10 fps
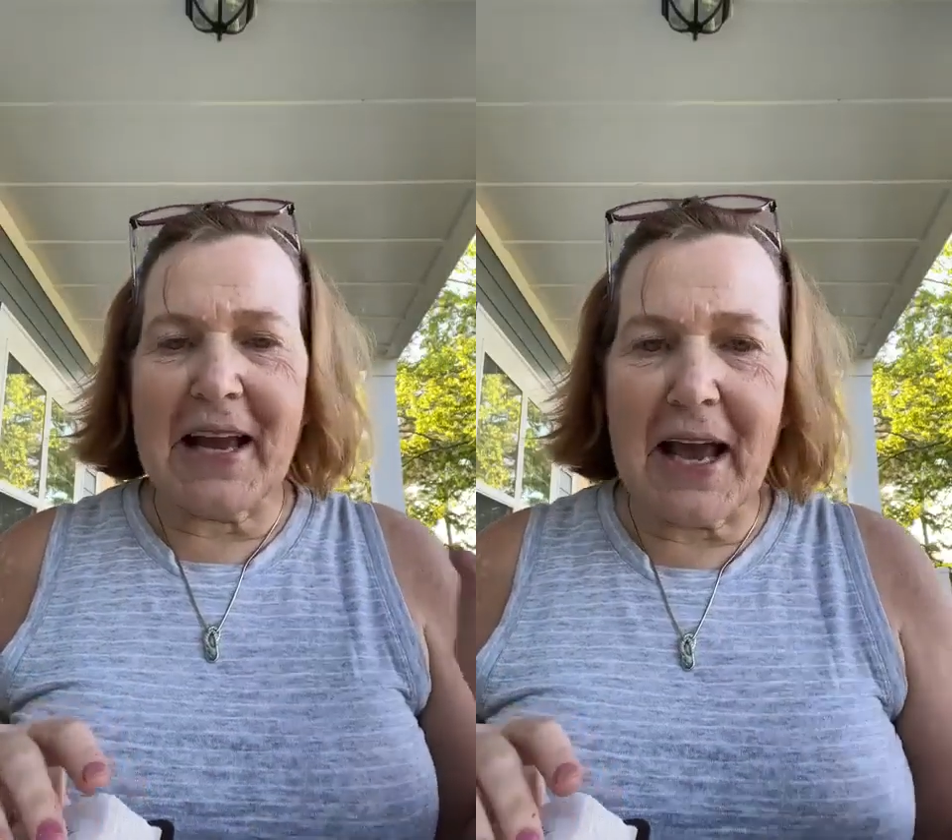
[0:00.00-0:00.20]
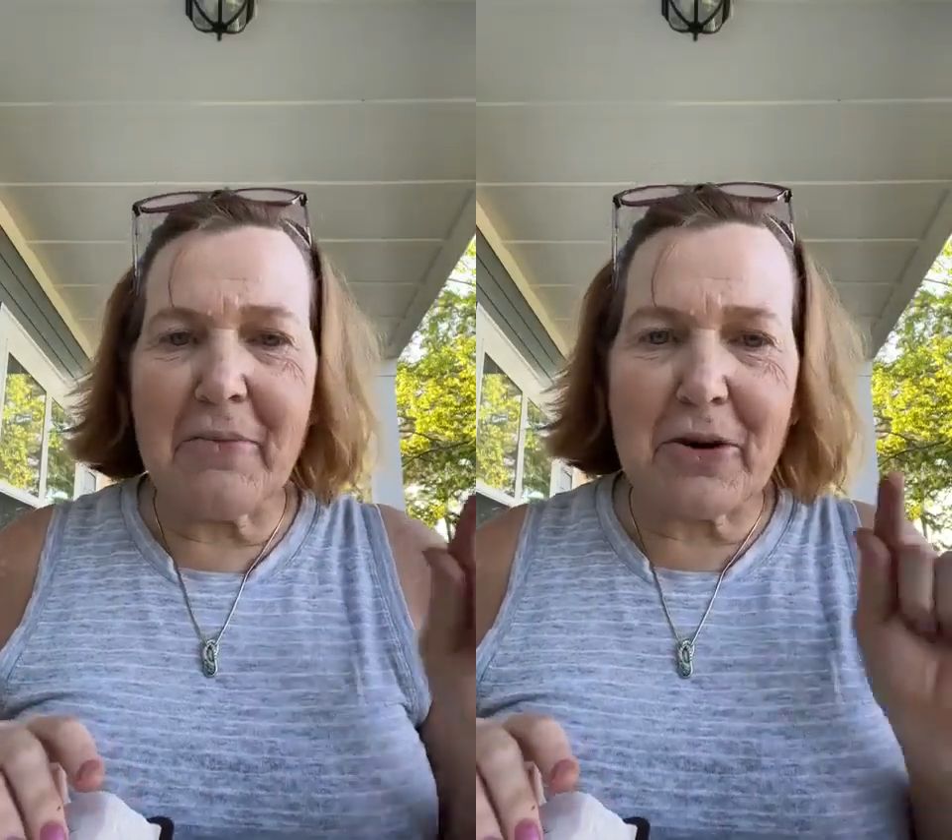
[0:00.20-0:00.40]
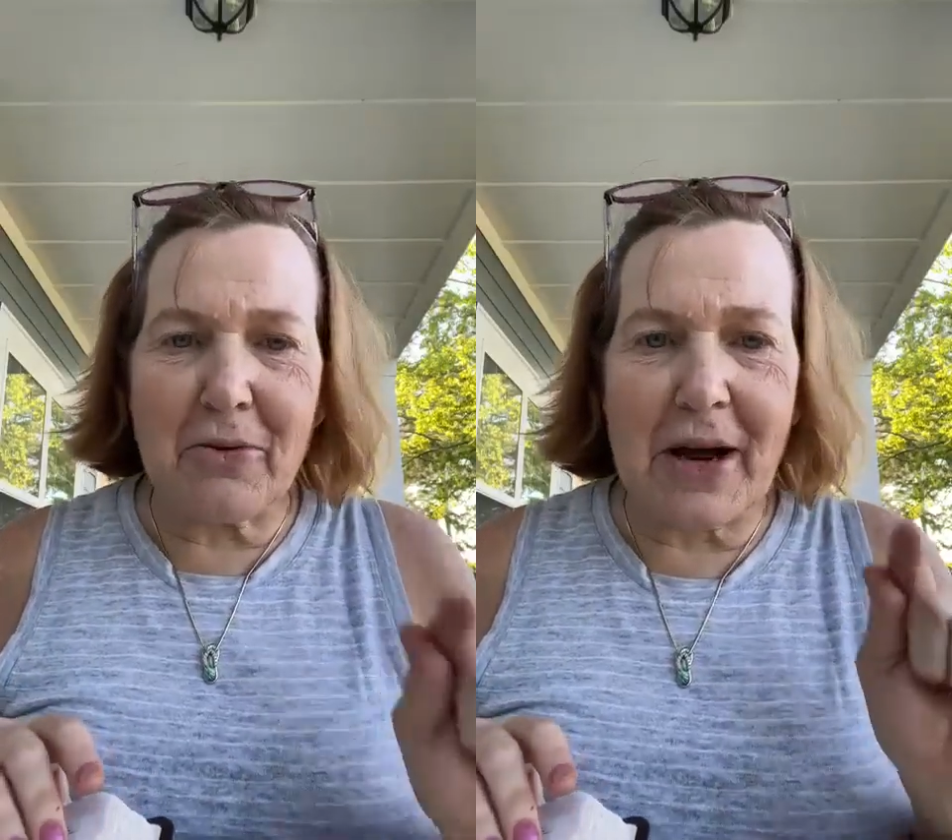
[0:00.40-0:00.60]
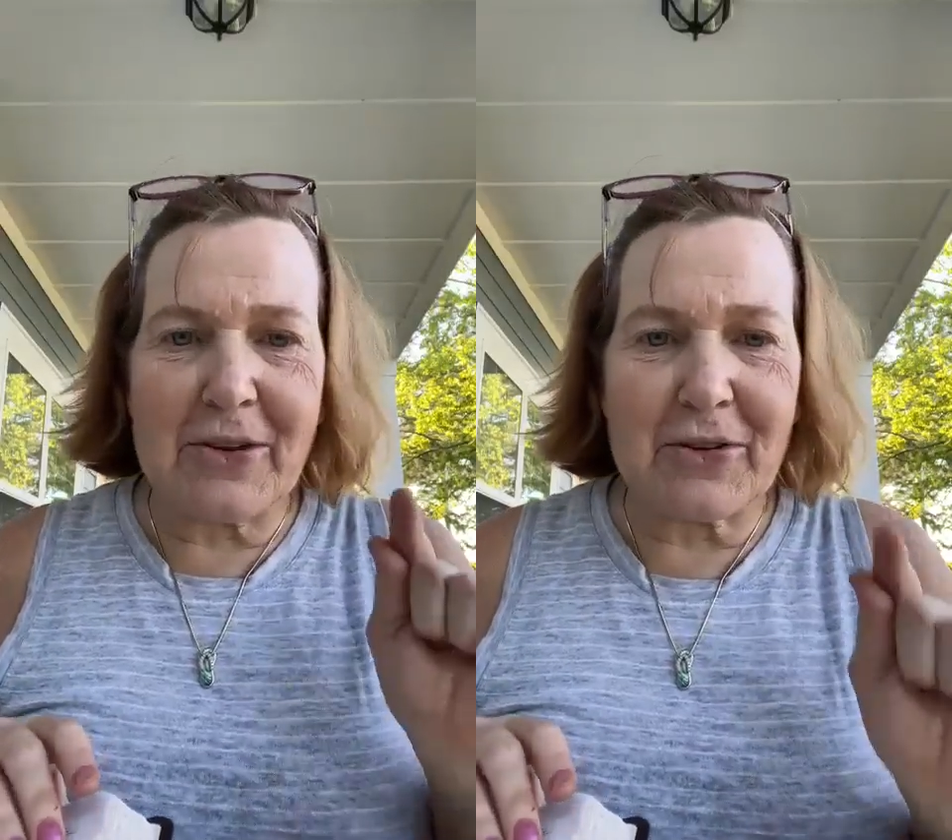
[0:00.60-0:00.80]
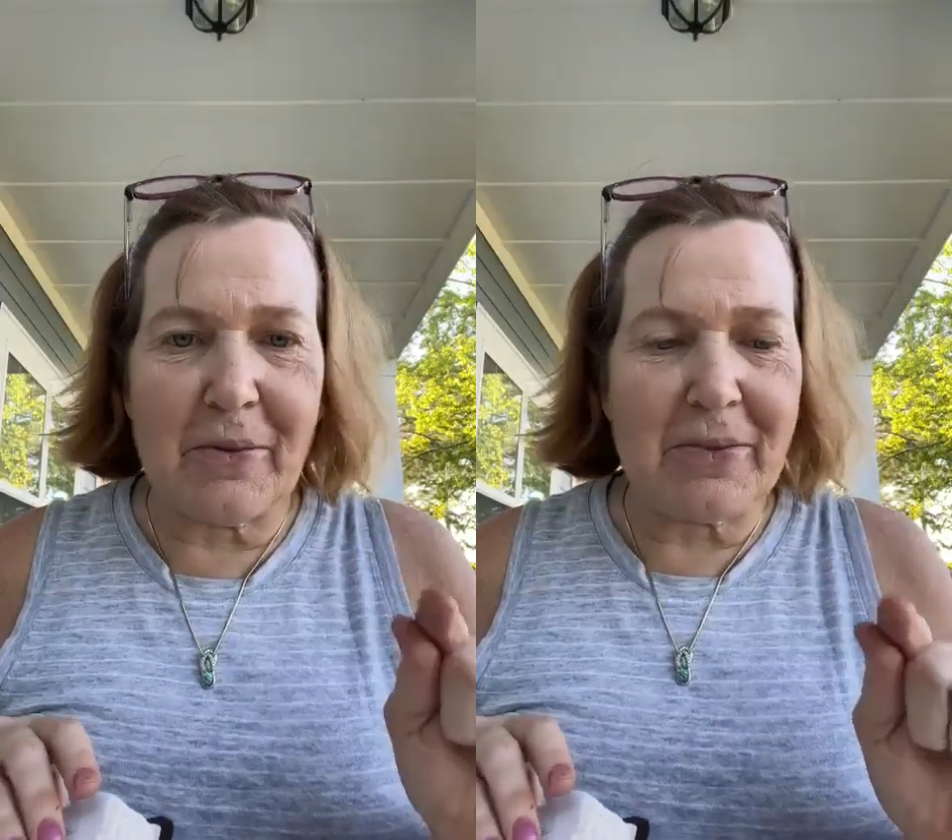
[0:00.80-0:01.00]
came
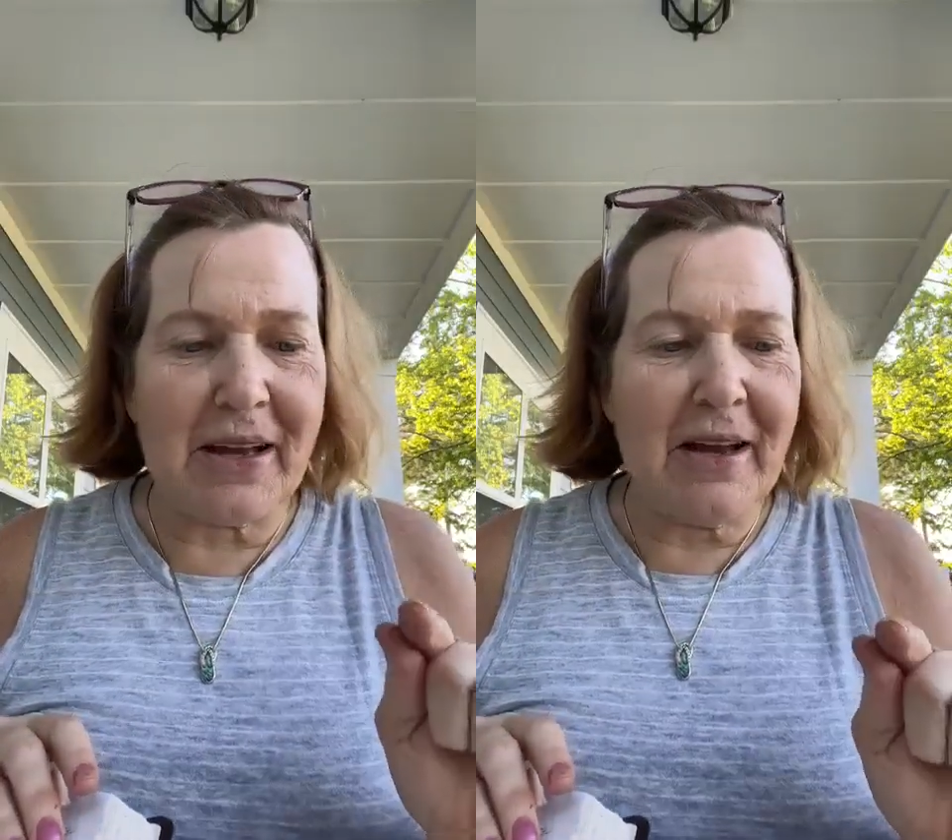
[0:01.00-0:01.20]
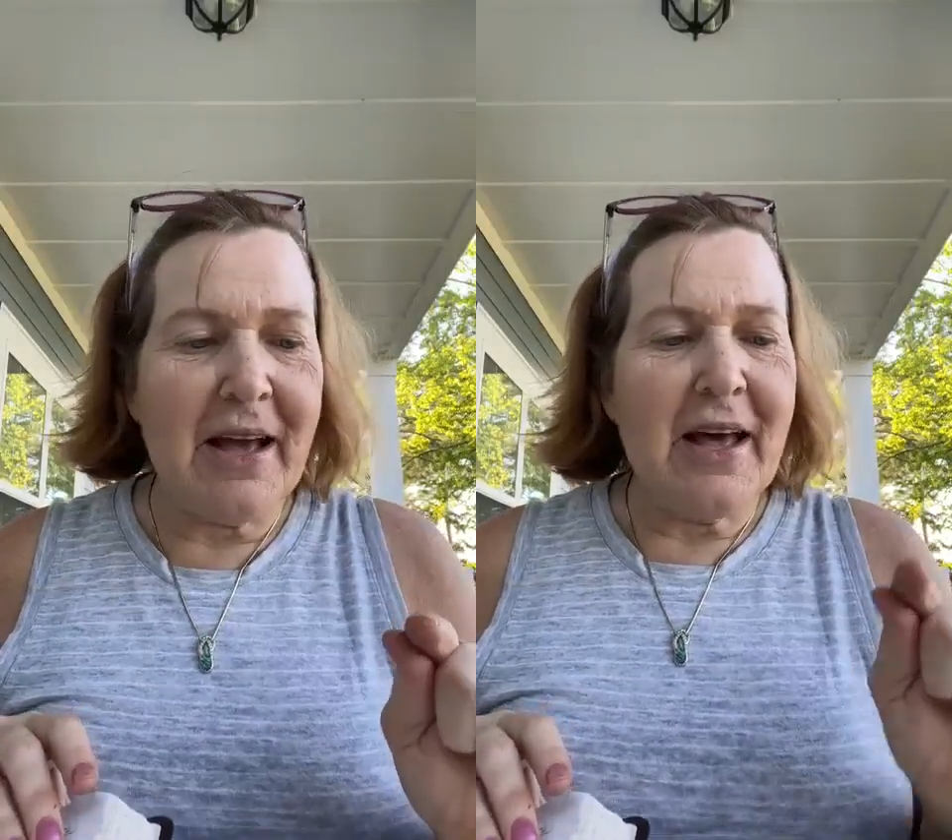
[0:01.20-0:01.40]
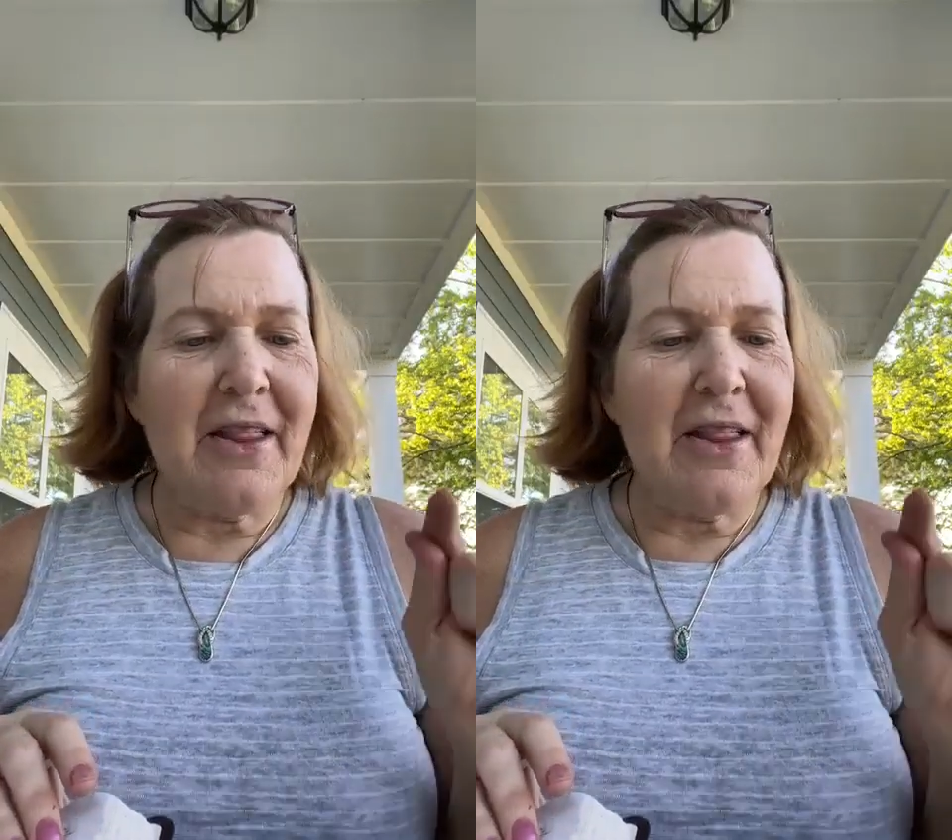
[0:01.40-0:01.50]
across something